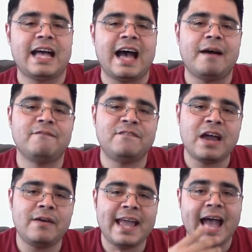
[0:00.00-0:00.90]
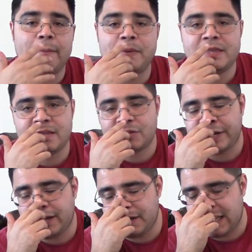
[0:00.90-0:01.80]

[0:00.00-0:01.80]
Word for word: I'm very happy. The trailers